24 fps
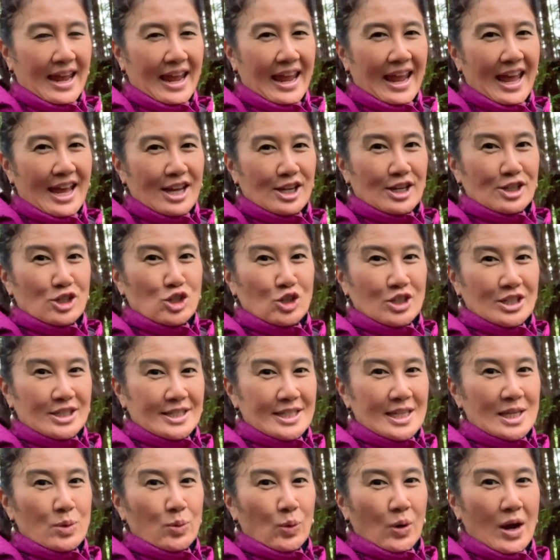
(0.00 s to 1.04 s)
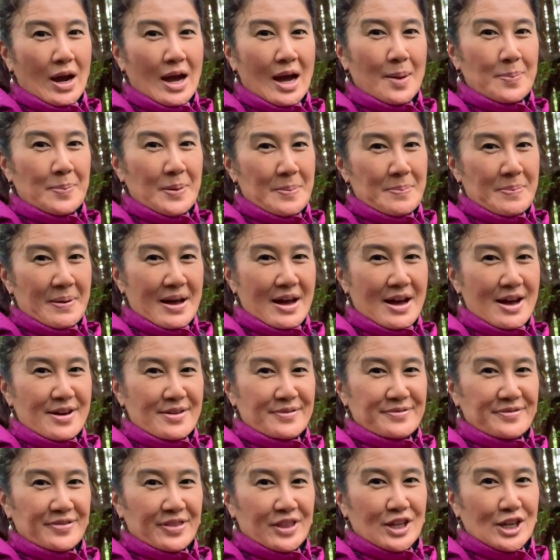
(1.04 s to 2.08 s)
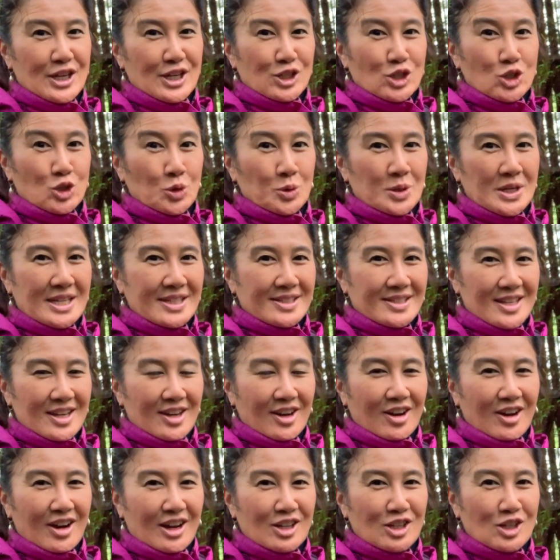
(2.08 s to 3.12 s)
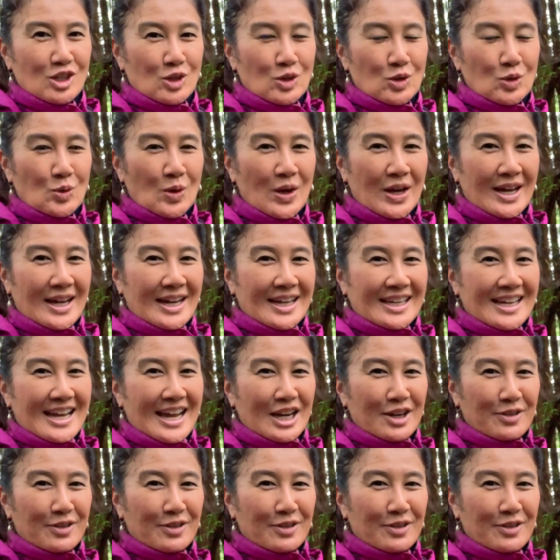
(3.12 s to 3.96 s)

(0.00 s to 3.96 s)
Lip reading: and as you can see, we're up above the trees here, and you kind